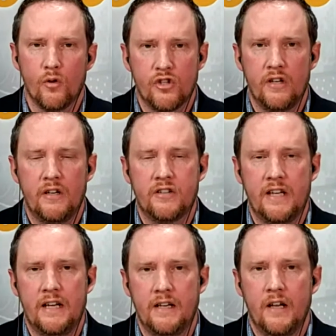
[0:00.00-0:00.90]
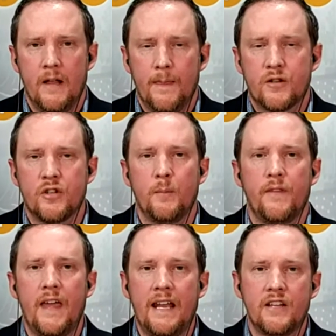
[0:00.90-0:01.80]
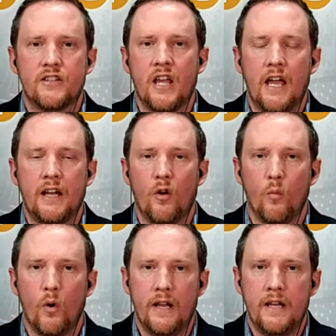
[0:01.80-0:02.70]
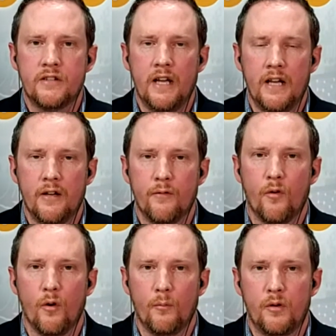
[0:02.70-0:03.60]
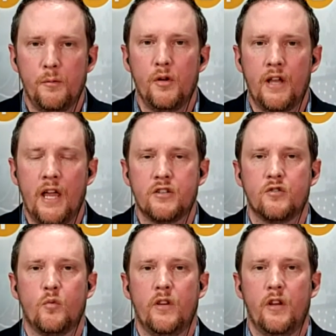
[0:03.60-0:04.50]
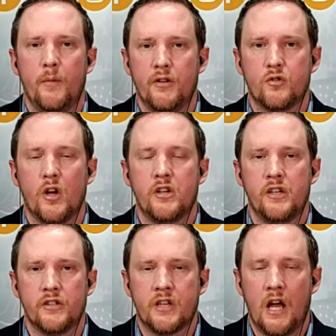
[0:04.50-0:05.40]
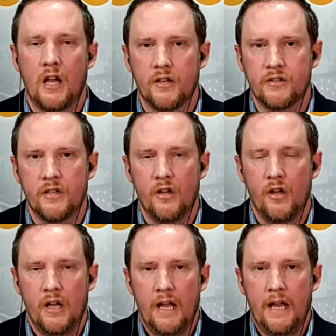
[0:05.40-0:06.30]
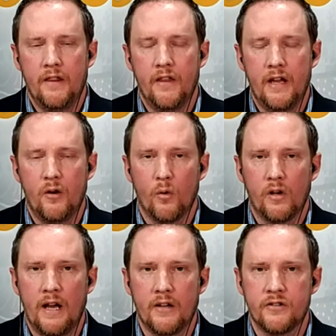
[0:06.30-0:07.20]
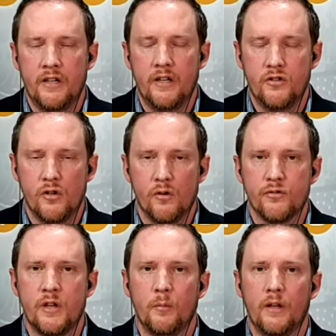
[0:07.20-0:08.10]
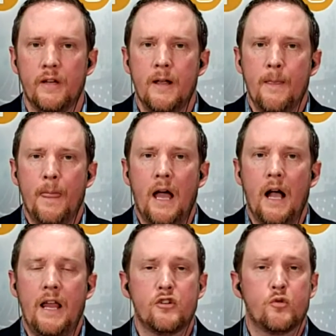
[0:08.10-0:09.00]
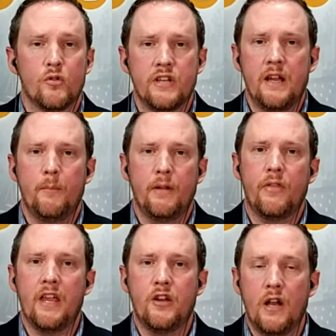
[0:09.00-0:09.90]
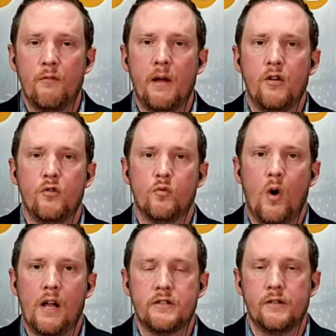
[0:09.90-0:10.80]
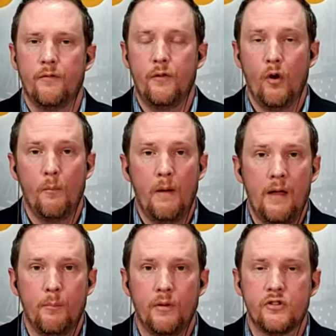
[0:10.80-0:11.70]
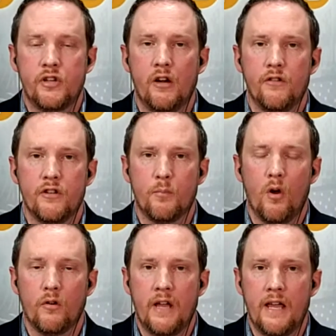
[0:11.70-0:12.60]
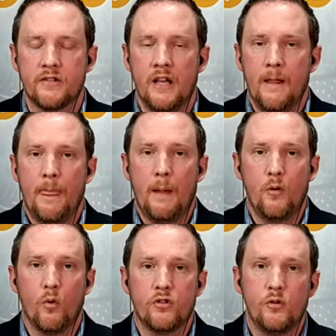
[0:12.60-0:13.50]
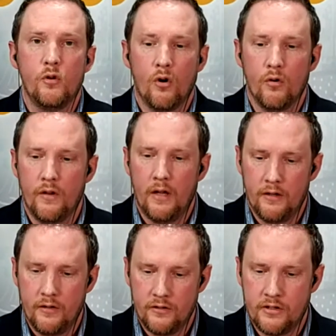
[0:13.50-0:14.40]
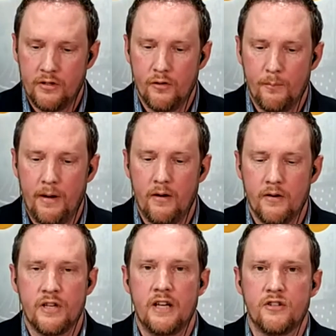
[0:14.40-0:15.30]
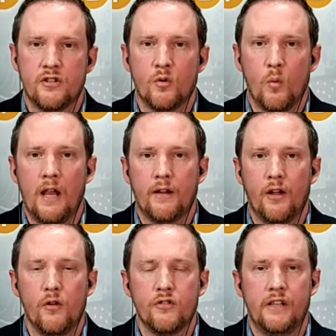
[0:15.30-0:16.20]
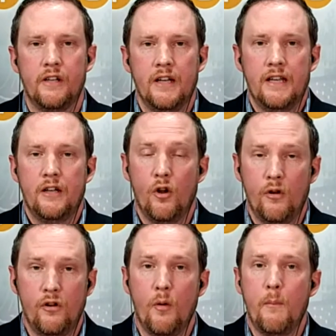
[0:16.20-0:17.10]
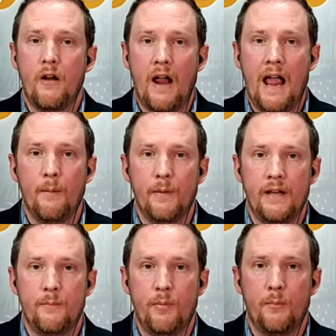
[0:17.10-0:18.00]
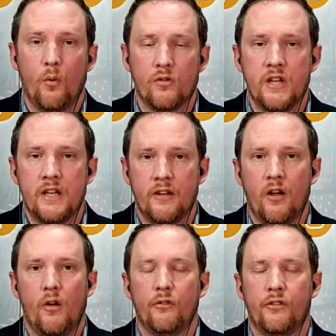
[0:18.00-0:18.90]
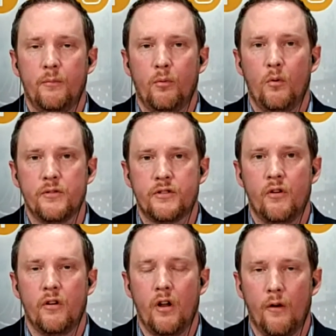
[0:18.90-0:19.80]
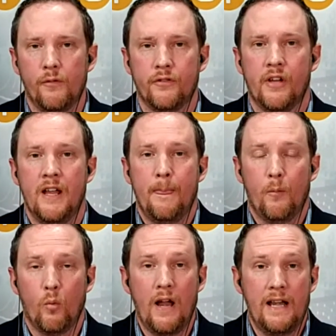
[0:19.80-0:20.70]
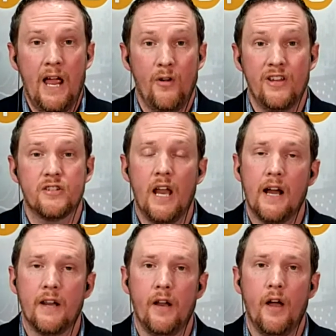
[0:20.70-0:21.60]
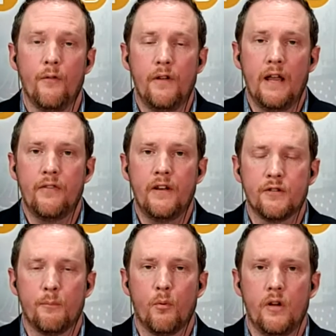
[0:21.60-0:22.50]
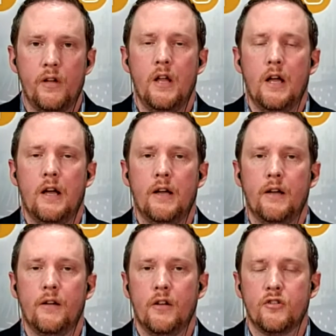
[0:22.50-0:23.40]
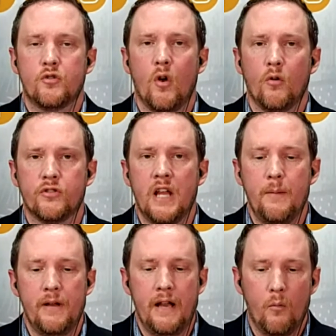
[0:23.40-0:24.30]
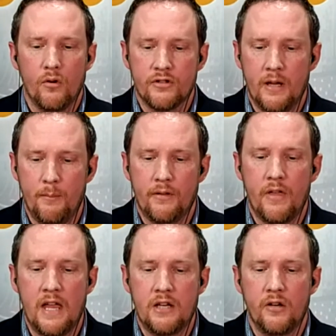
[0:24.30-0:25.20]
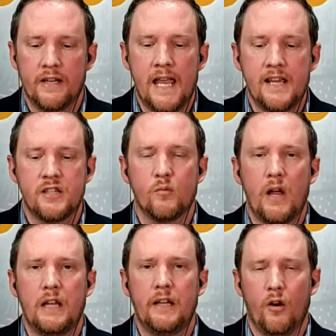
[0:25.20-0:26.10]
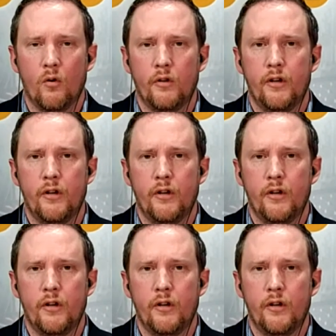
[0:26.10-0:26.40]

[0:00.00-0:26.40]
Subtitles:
so we're seeing some of that insight on what he's getting from communications with the administration, his colleagues in the North Carolina Senate and General Assembly. And I just want to say a big thank you to everybody who's watching. If you don't mind, please share this broadcast. I mean, what you heard Senator Perry say just a while ago is that, no matter how many people are taking calls in Employment Security Office, right now it's not enough. And I think that's a pretty strong statement. And I want to say a big thank you to Casey Whaley